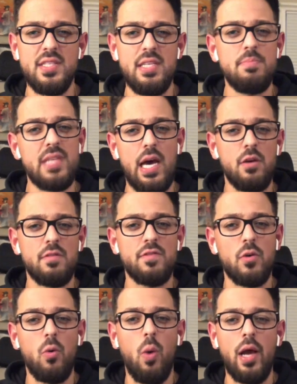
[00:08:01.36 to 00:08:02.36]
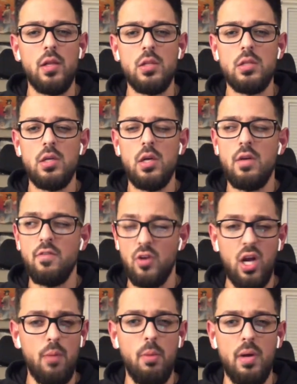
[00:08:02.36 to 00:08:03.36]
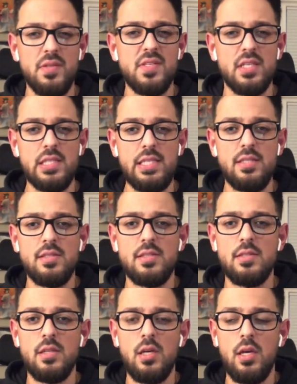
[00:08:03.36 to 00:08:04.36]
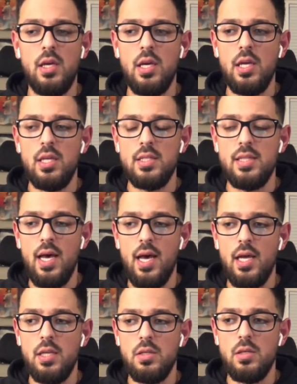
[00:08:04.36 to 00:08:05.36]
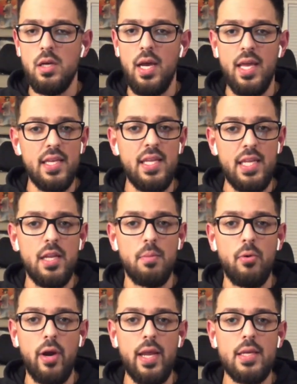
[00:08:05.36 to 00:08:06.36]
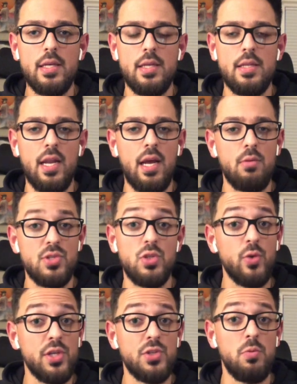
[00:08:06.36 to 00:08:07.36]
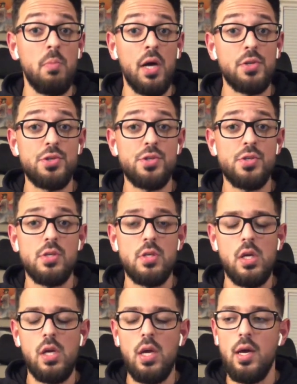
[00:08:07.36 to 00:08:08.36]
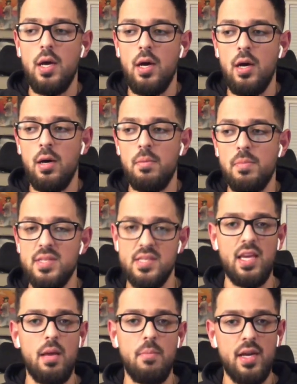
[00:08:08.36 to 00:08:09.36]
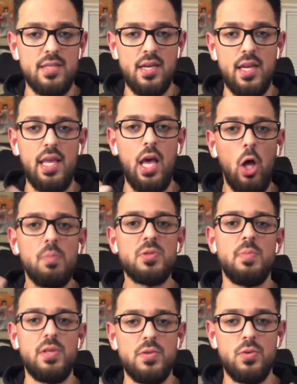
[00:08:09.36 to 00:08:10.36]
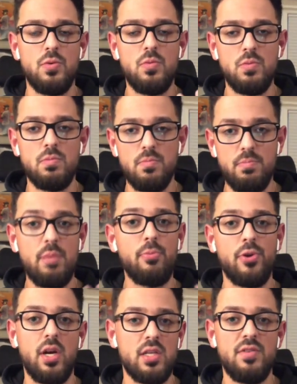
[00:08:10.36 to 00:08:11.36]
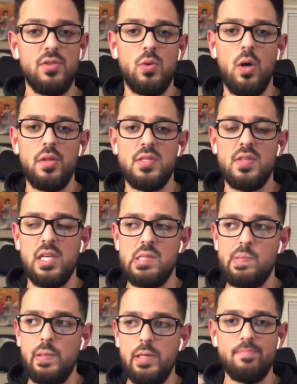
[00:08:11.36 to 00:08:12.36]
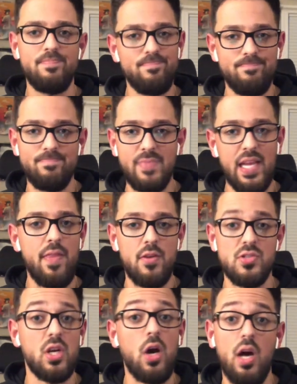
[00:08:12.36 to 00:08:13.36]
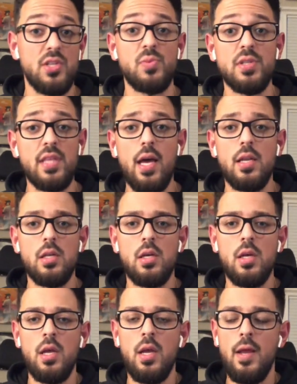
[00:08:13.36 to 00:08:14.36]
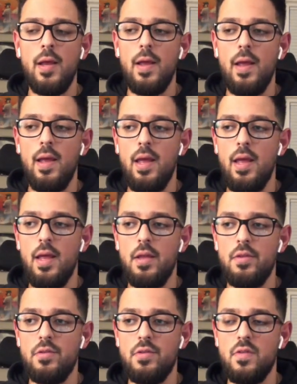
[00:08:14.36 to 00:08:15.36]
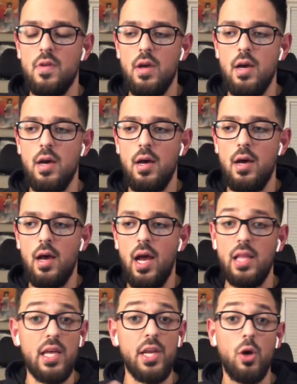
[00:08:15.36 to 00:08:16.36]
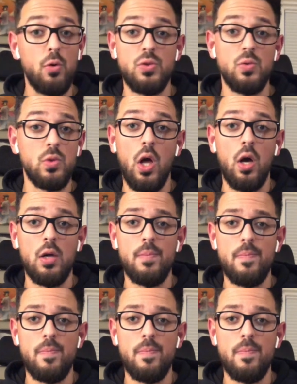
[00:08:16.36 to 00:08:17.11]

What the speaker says: deep down for a while, for a couple months at least, that I had needed a break and that I was doing too much. Because again, my anxiety helps me to be productive and do all these things, but again, there's a cost with that. And I let it go too long.